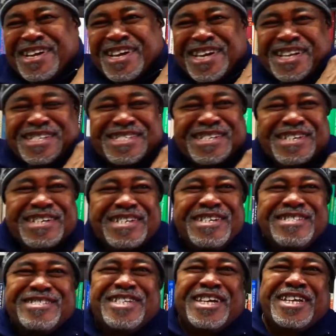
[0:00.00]
I had to
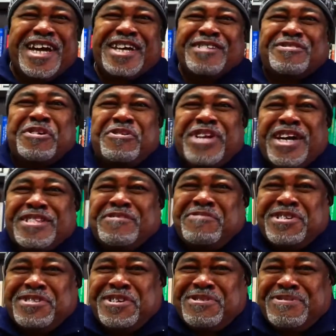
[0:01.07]
take it out and throw it out the
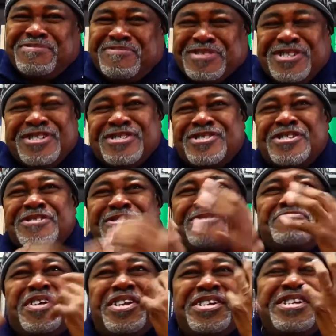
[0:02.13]
window. But you could still
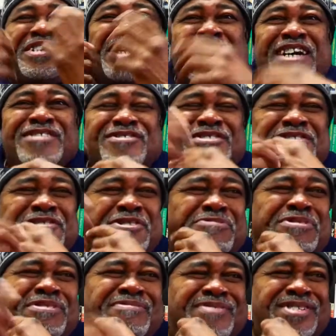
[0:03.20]
smell it in the house. She didn't know
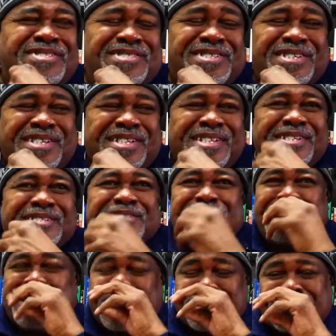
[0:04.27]
what it was. Oh, wow.
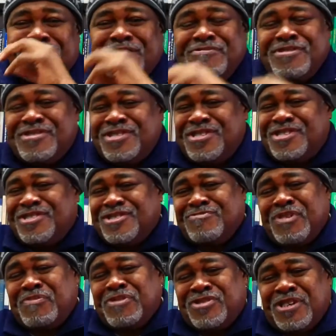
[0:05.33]
Yeah, I said it was
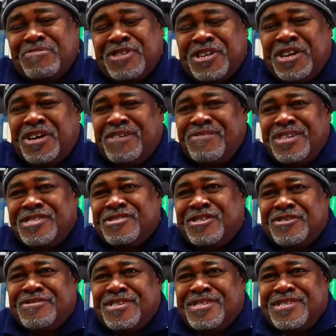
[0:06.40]
maybe something in the oven that's
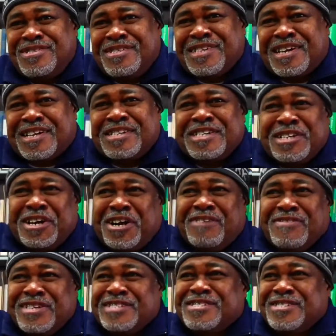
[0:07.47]
dirty. I cleaned the
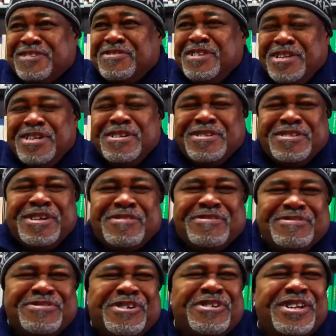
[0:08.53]
oven and stuff. Yeah, but it
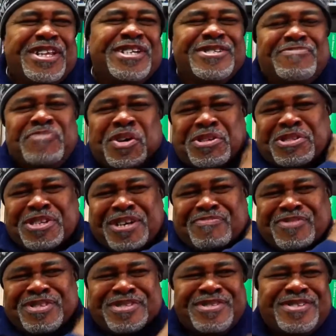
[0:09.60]
was all the letters melting up
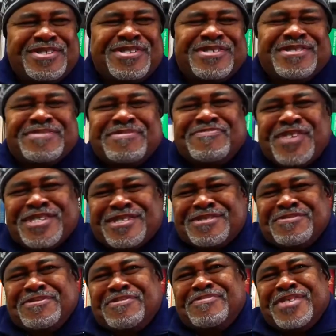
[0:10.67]
and all it was messing
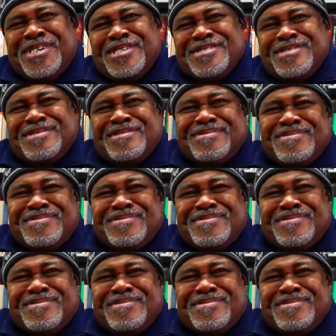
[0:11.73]
with a mess.